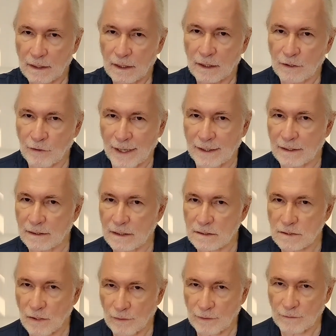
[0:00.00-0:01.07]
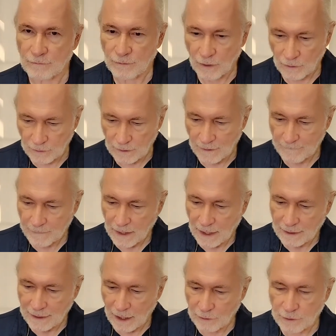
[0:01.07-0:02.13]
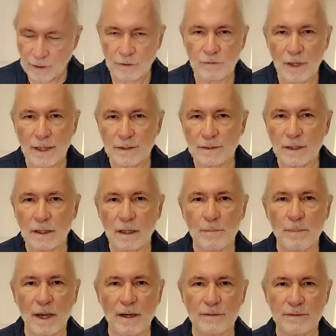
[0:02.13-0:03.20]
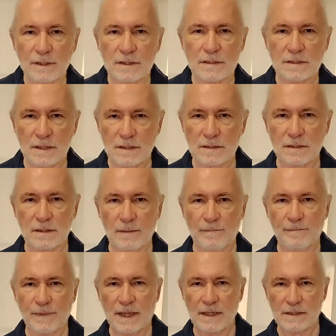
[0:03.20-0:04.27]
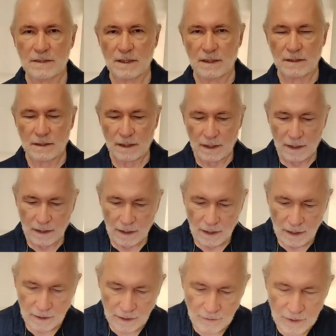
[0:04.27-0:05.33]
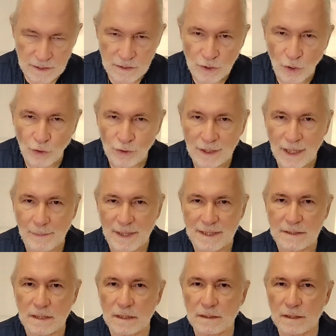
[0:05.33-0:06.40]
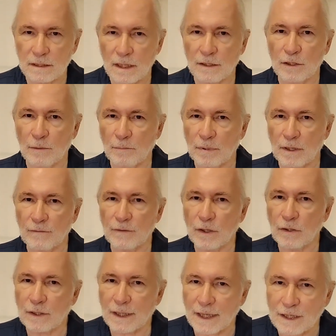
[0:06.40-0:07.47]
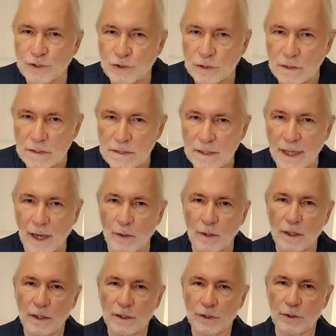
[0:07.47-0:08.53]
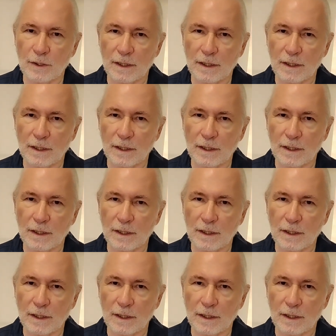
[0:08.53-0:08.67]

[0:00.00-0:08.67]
credit that's on the phone. Now, the great thing about this system is that there is no limit to the number of locations. Now, you